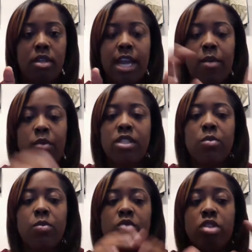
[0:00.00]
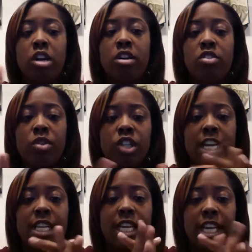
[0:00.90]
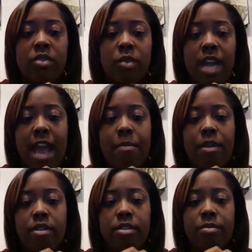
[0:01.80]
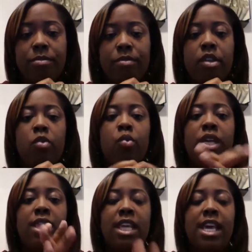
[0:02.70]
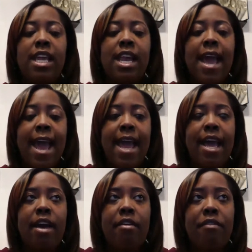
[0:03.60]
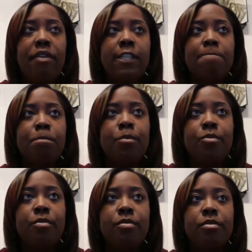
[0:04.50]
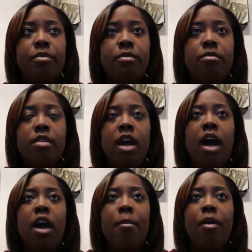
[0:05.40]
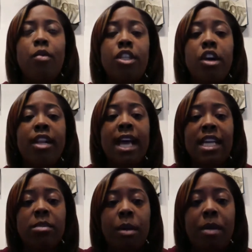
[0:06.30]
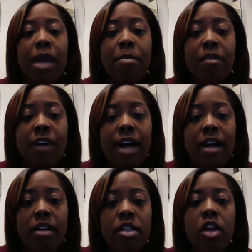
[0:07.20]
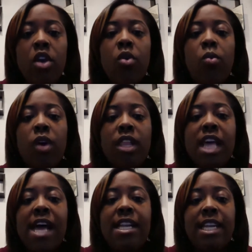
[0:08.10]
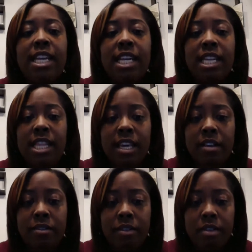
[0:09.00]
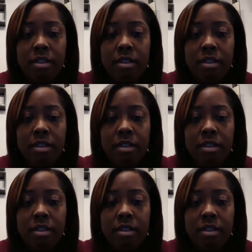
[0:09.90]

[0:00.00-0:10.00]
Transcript: Now, when someone's return is rejected, guess what happens? We then have a return that has to be paper filed with identity theft